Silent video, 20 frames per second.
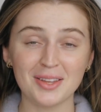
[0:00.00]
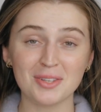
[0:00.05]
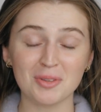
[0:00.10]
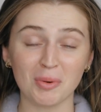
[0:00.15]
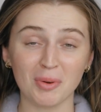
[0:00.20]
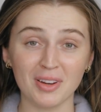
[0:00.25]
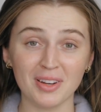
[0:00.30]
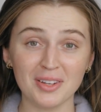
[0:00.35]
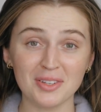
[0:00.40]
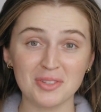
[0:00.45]

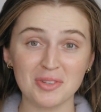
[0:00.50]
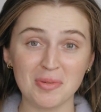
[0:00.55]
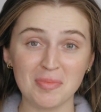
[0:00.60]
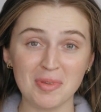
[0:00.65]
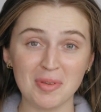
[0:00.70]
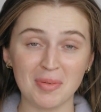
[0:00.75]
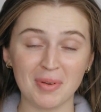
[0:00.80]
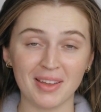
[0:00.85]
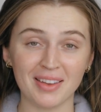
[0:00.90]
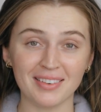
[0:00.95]
we're gonna zoom
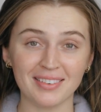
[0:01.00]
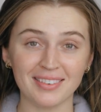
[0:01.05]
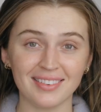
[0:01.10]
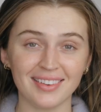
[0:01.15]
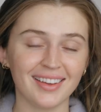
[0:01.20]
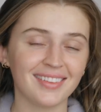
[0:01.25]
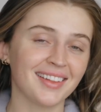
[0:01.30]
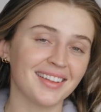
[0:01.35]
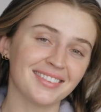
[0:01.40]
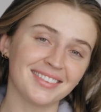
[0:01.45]
you in
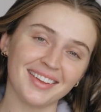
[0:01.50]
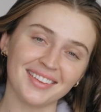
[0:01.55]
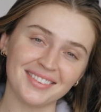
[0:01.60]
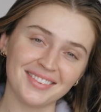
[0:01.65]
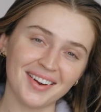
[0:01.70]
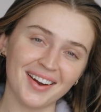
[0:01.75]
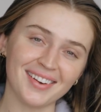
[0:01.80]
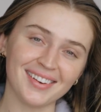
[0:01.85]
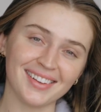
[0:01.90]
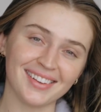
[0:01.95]
and let's get
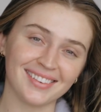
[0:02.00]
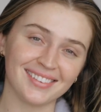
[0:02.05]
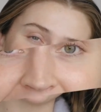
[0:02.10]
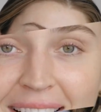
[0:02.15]
started.